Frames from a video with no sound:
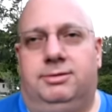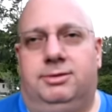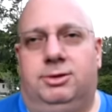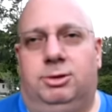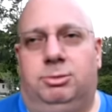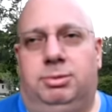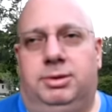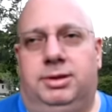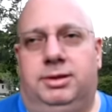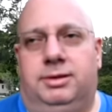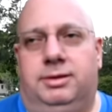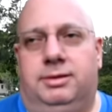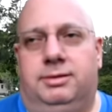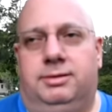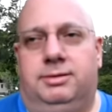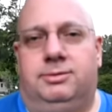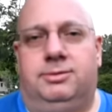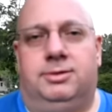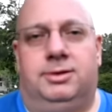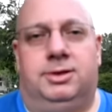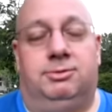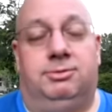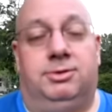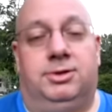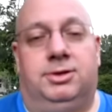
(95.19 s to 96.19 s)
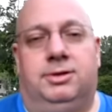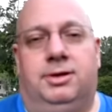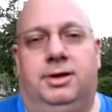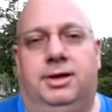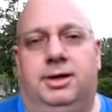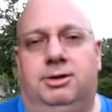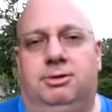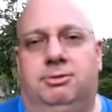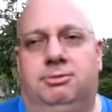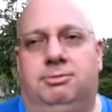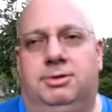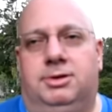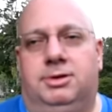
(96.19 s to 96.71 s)
and nobody that's into
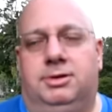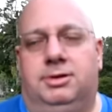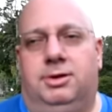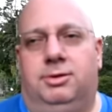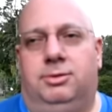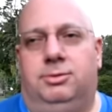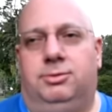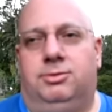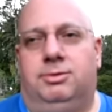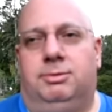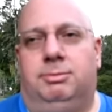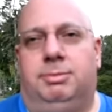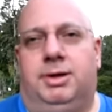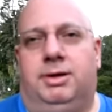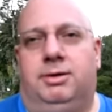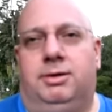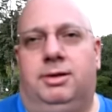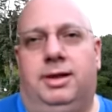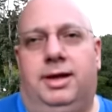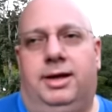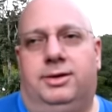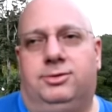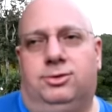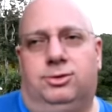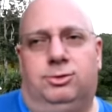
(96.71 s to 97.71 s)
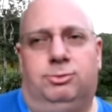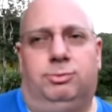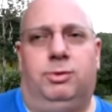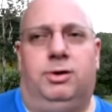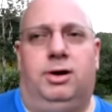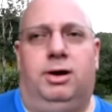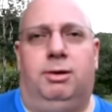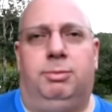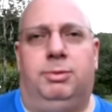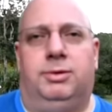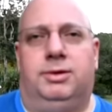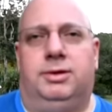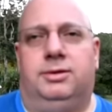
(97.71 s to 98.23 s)
photography knows about glass's
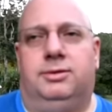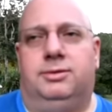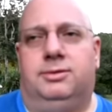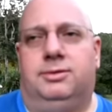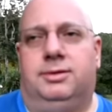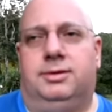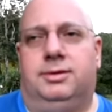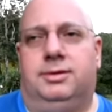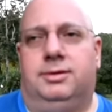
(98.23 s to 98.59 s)
properties.